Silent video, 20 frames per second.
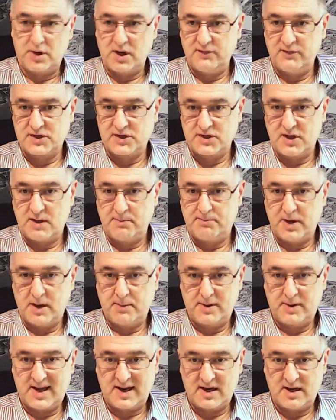previously
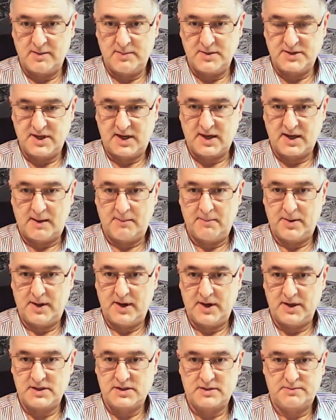people had limited
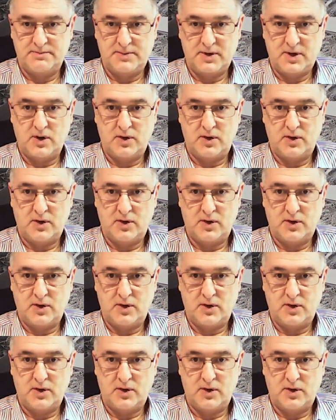companies